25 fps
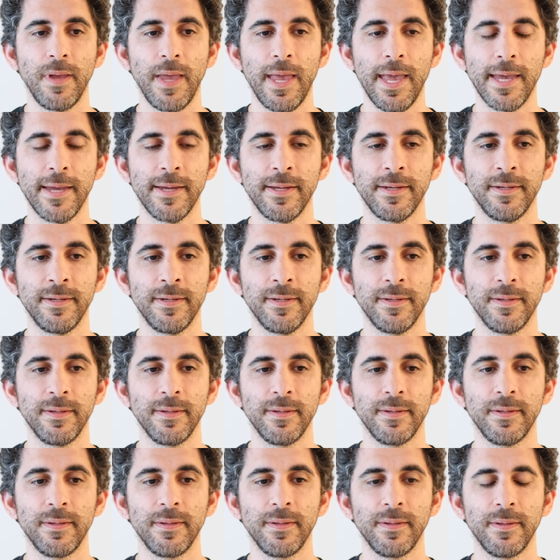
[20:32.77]
and
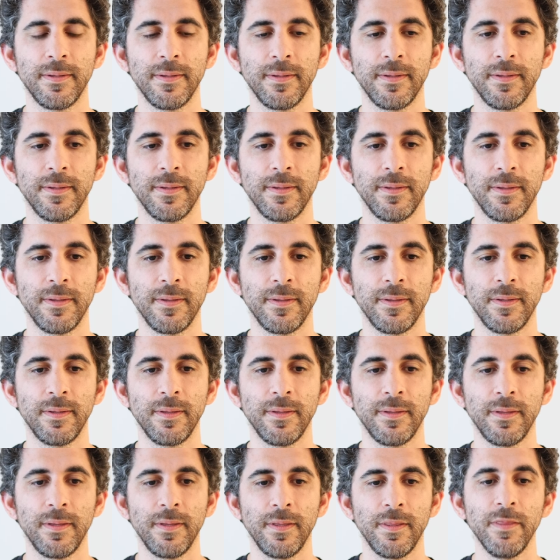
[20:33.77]

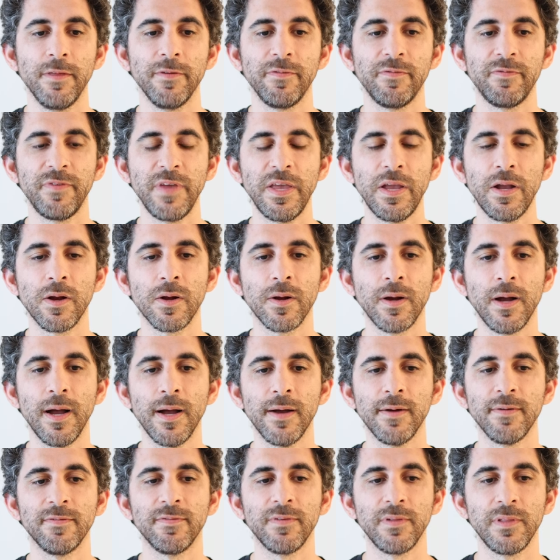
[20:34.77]
the fear
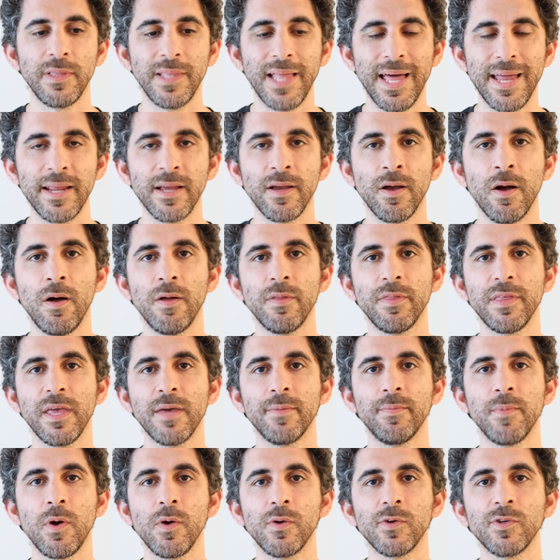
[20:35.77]
of letting all the
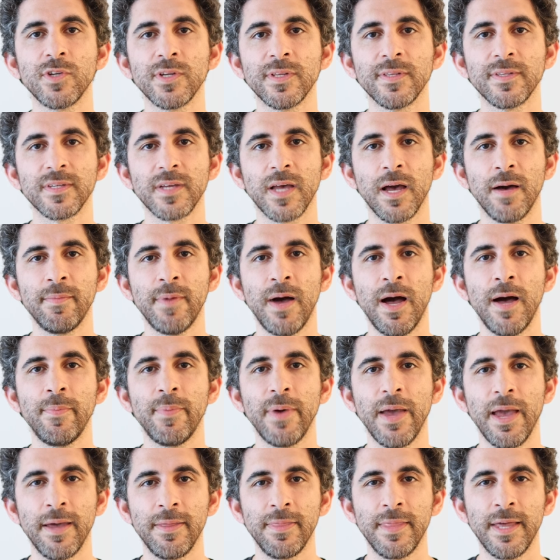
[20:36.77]
emotions come
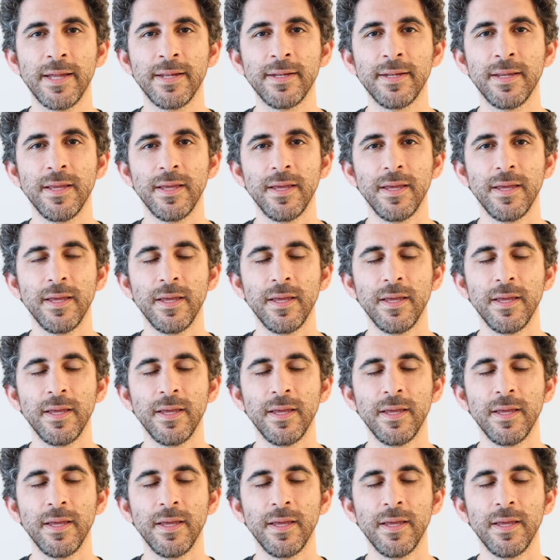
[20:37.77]
up and then